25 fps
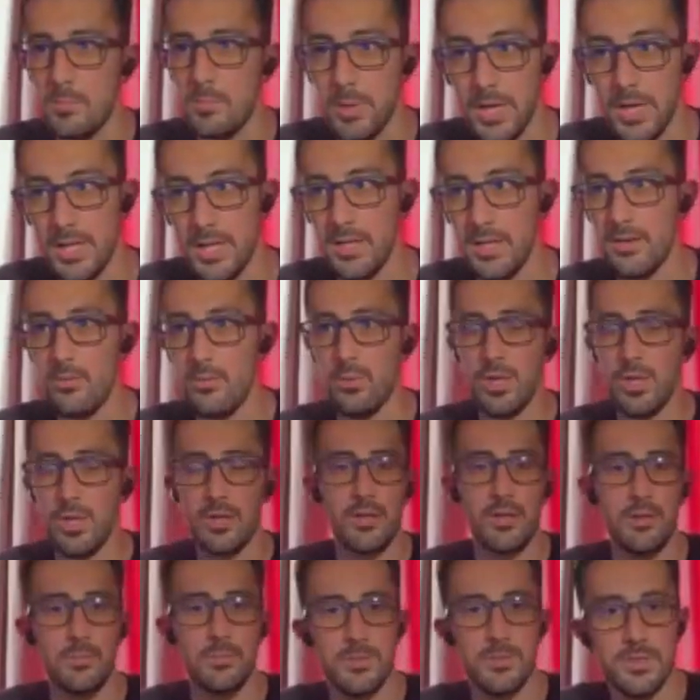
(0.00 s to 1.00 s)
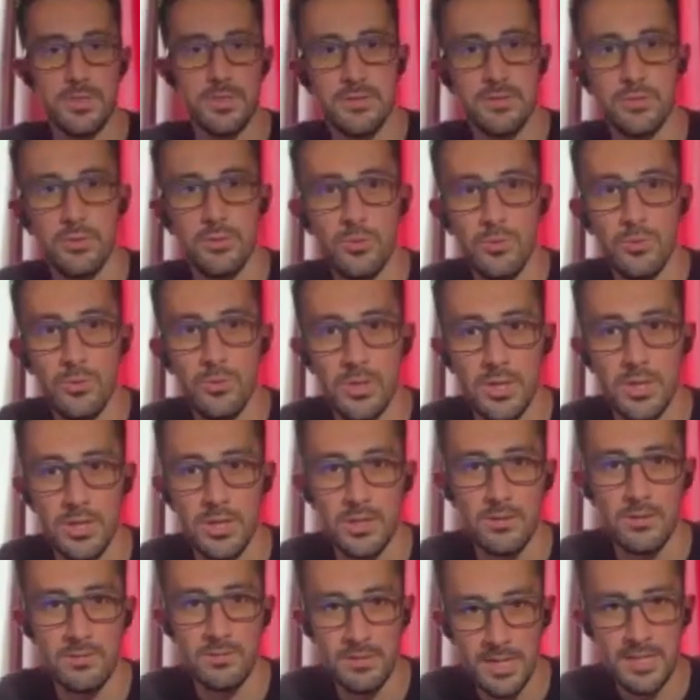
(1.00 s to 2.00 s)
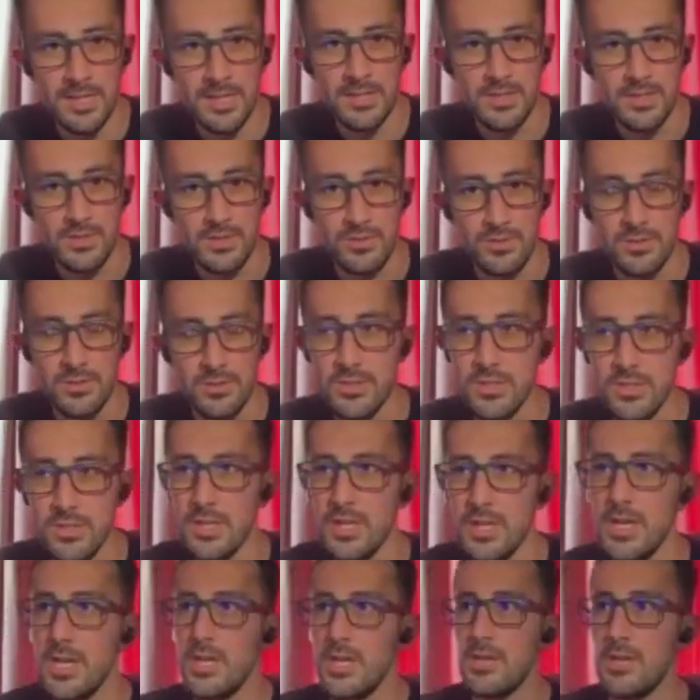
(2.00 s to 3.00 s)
But when it comes to dinosaurs,